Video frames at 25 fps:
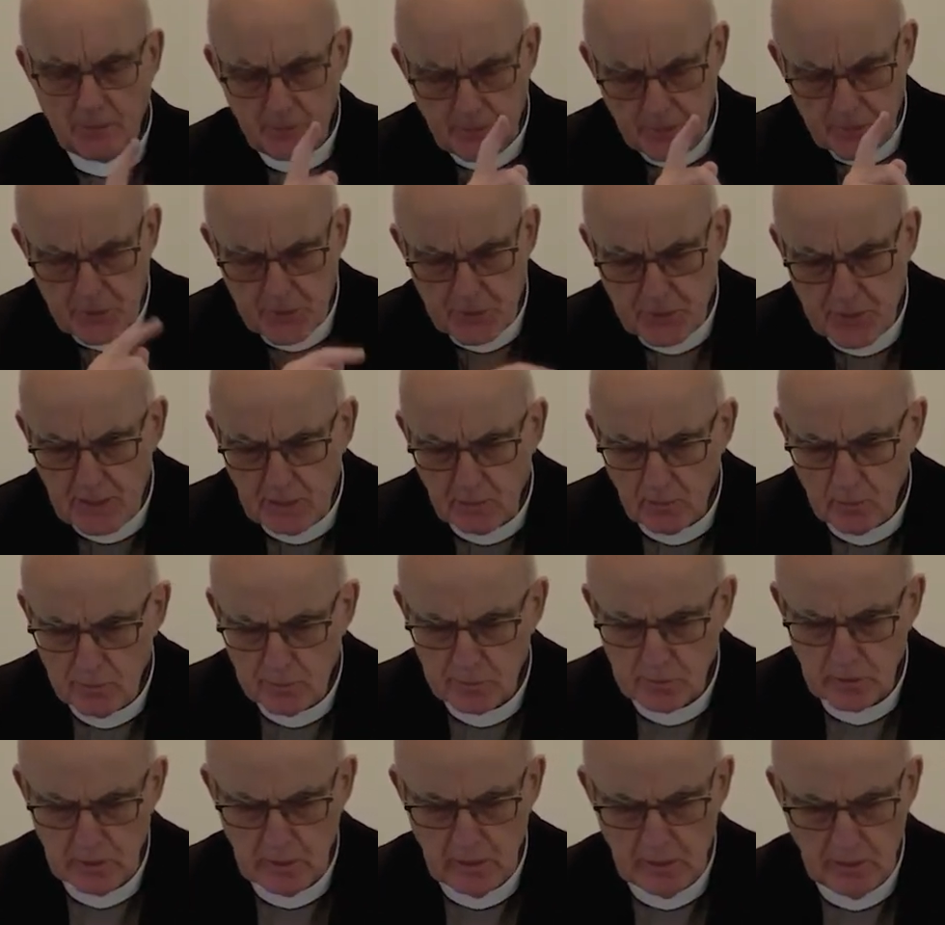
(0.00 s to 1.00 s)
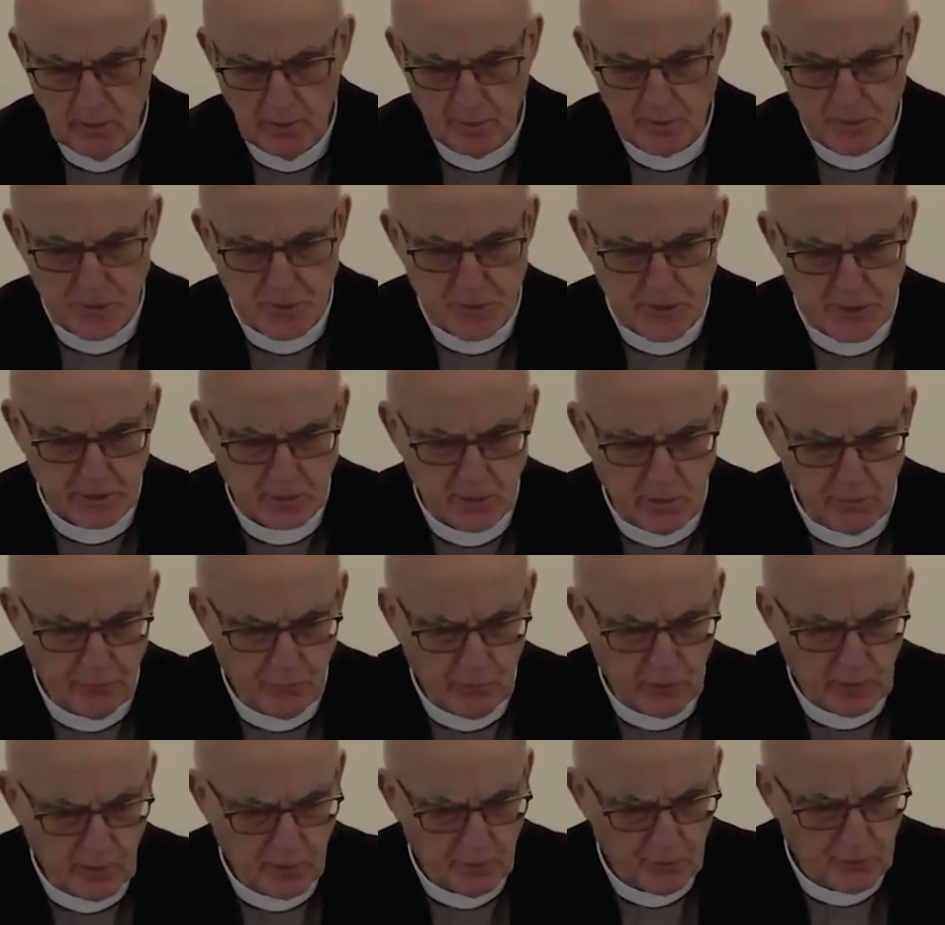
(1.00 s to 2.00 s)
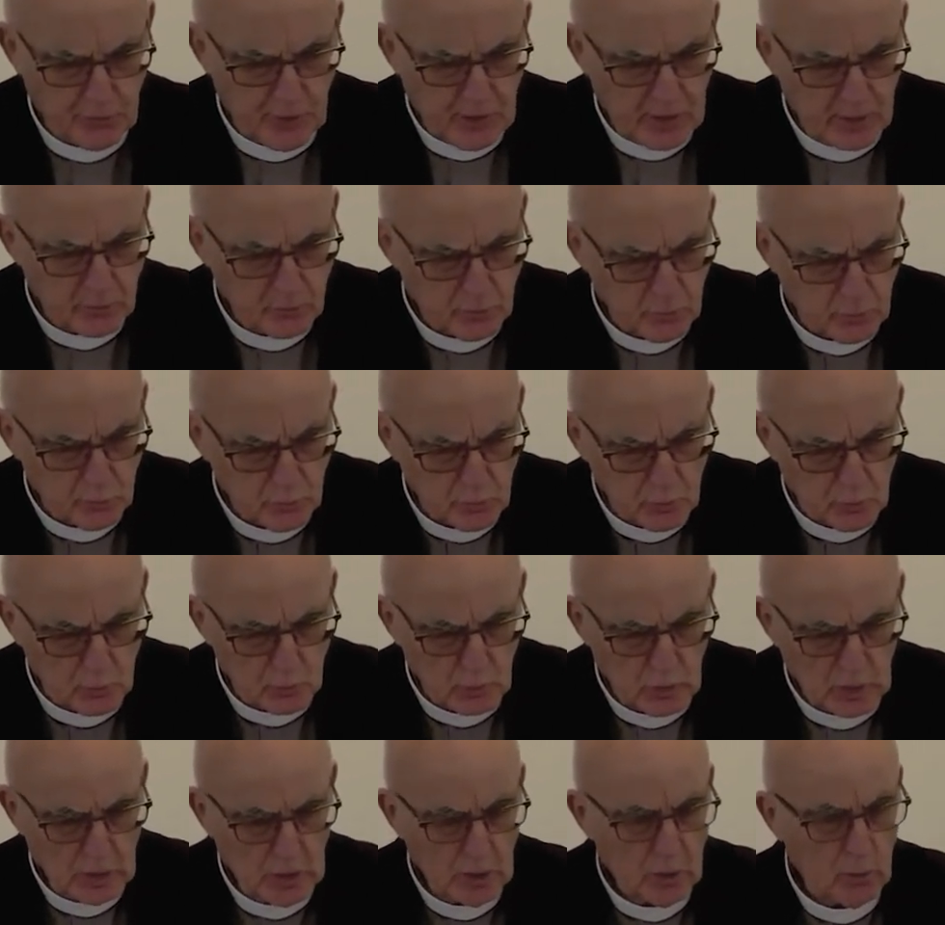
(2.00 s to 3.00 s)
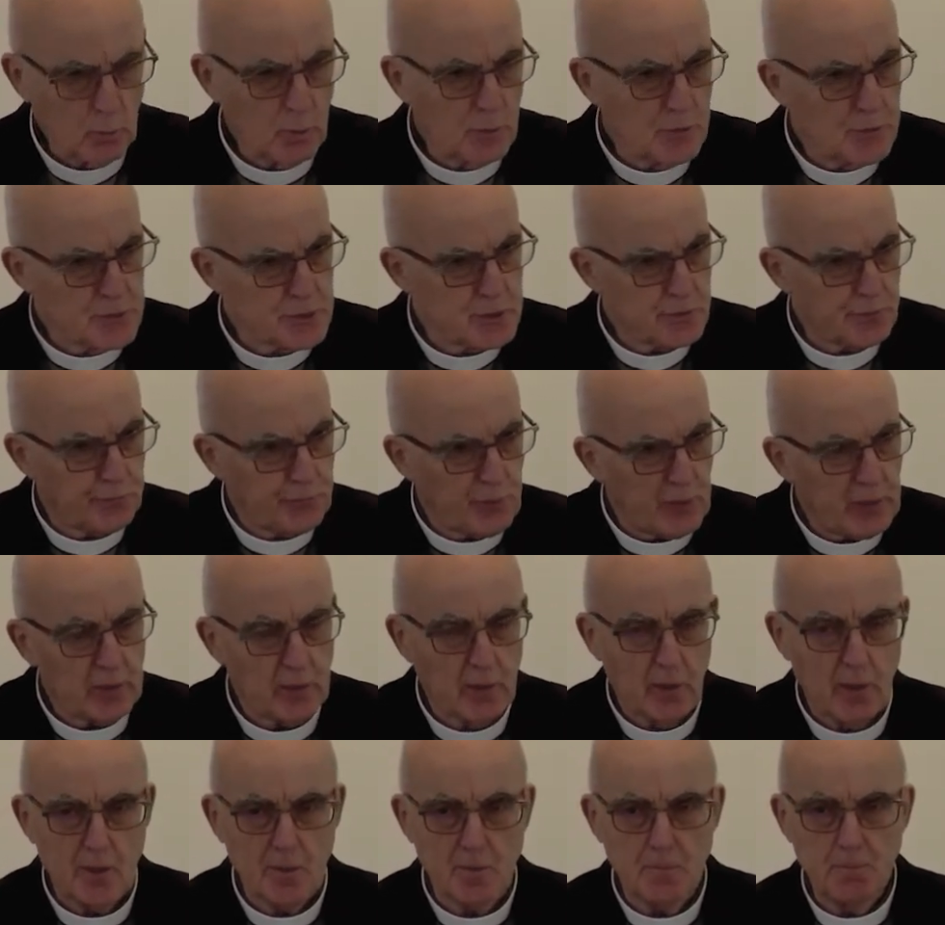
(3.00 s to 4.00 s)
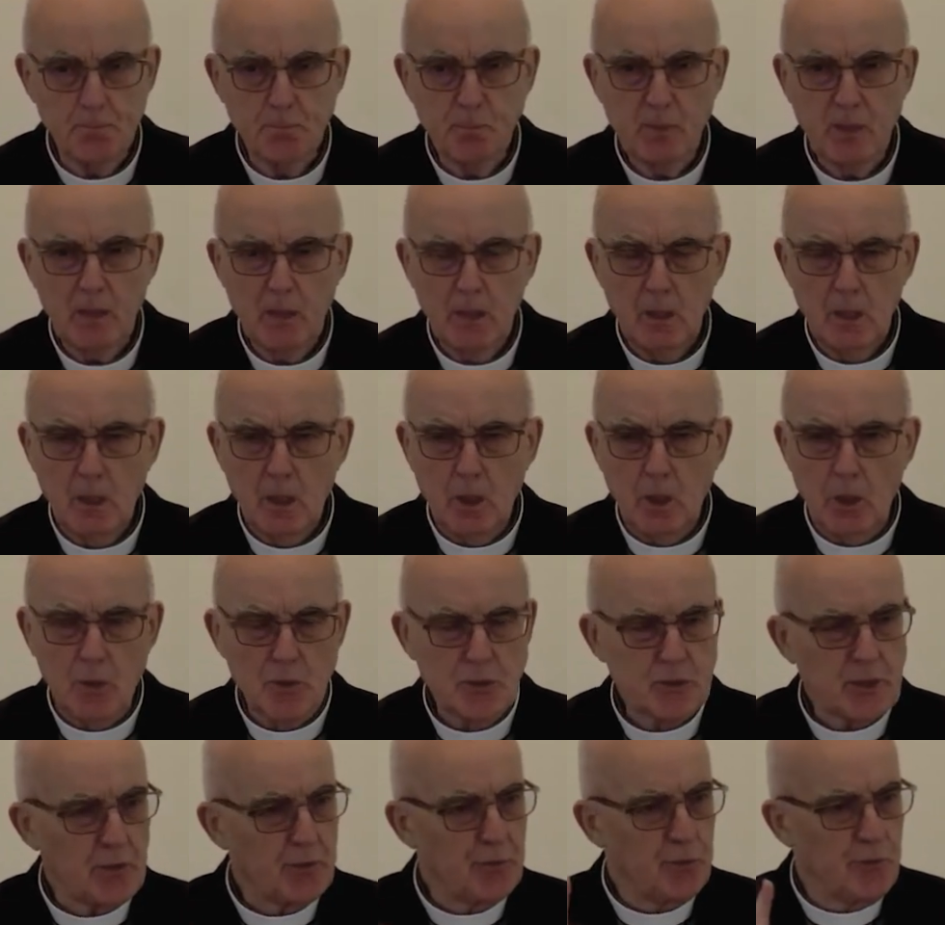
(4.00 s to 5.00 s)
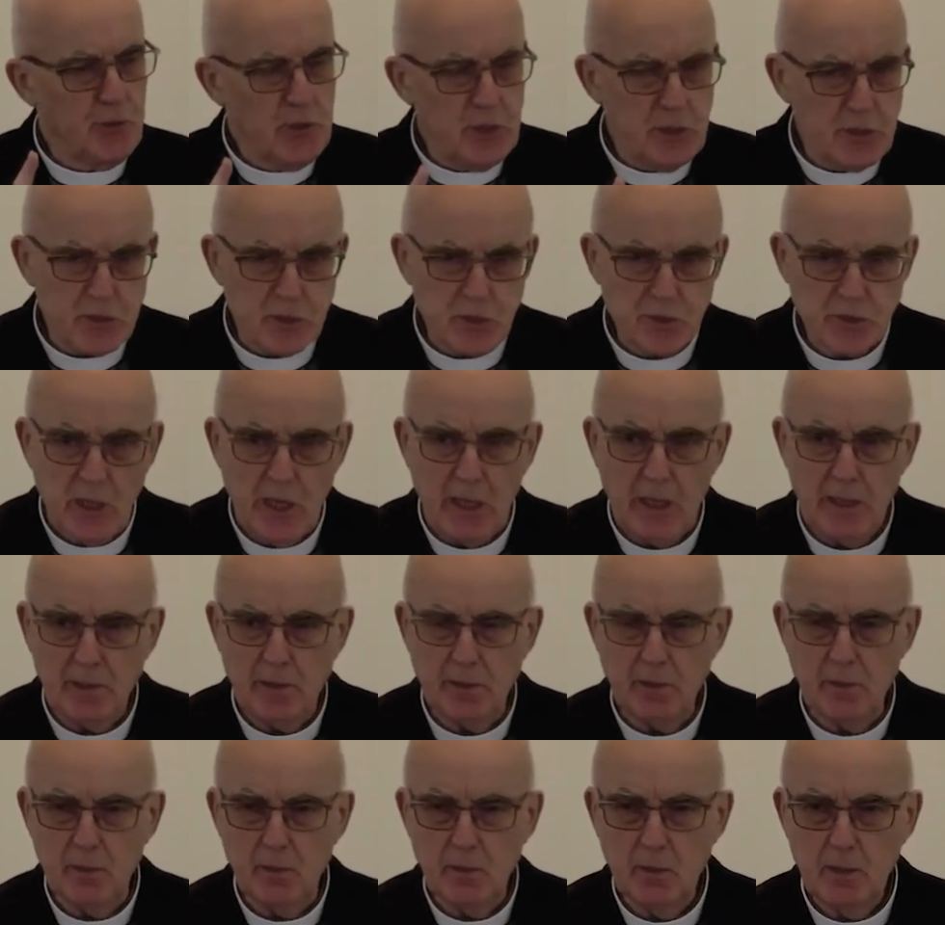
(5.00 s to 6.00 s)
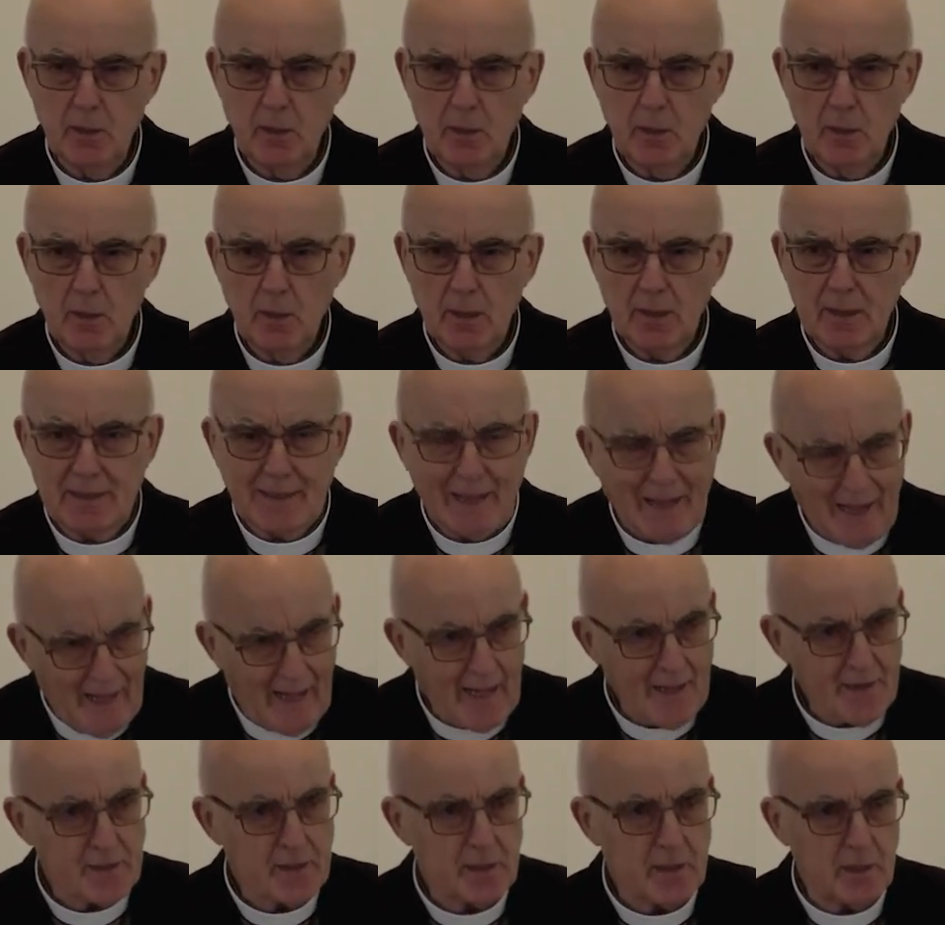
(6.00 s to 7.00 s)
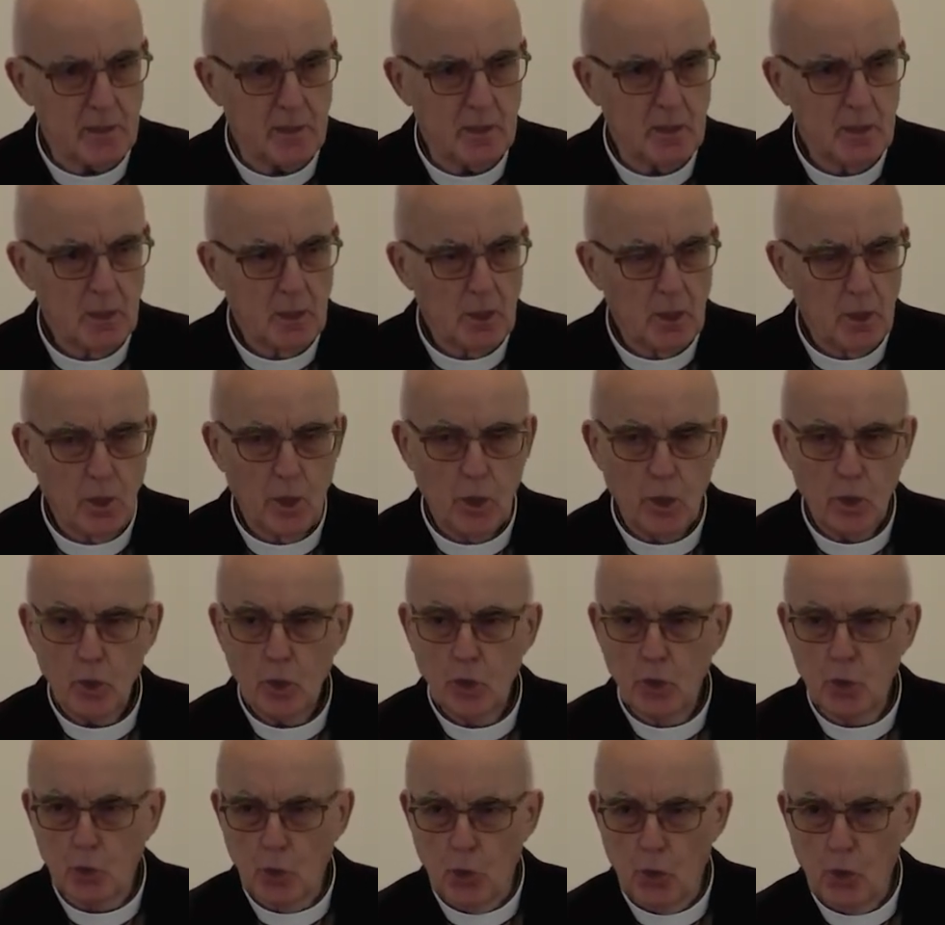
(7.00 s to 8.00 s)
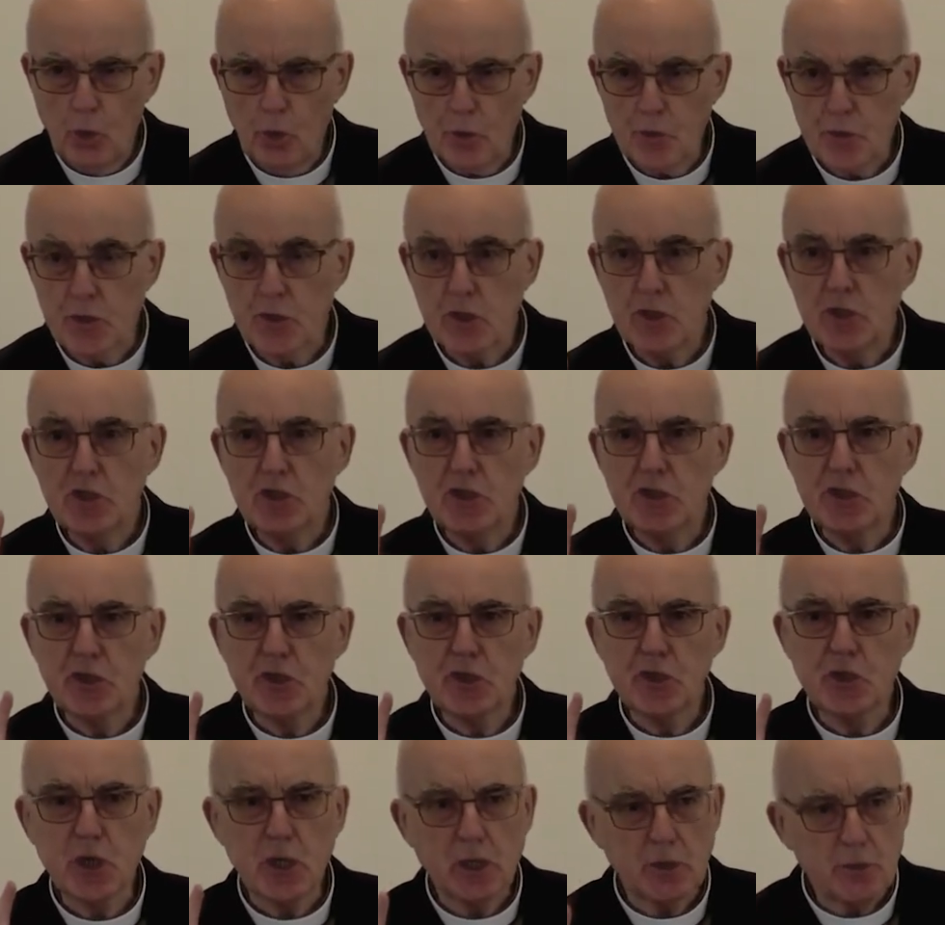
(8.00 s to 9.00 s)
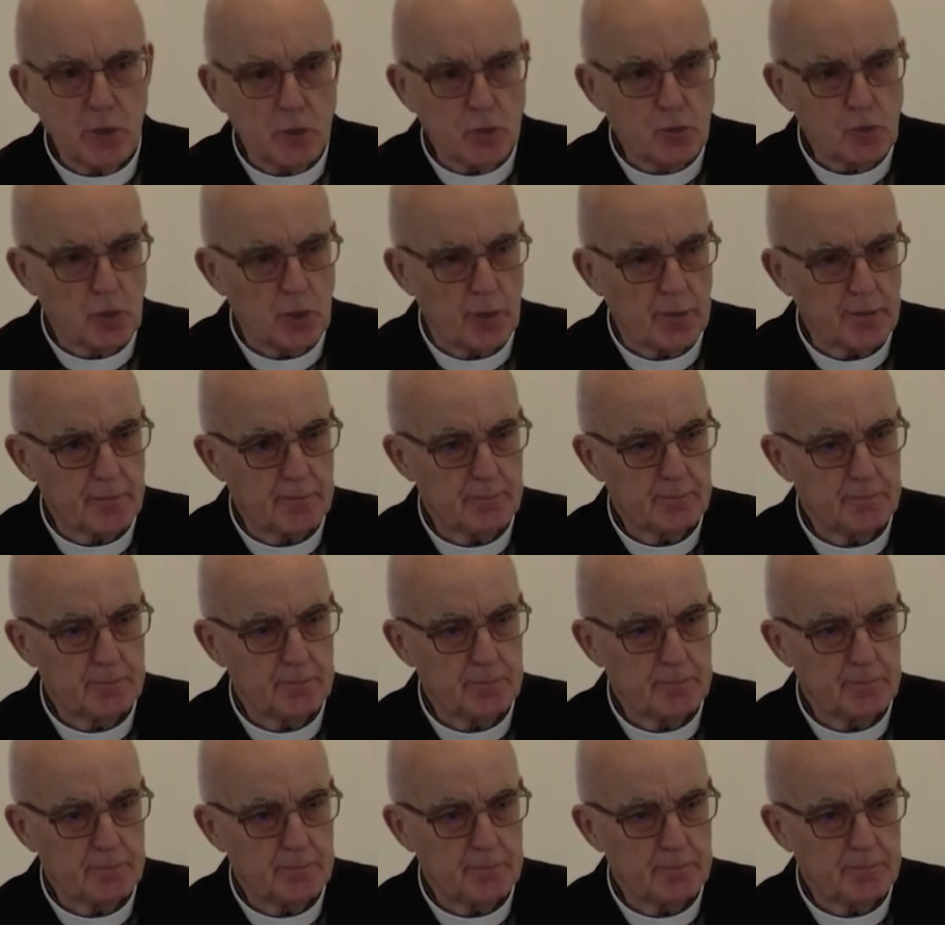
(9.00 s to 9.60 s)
The second significant thing to do with his finger is that these 10 carry God's signature.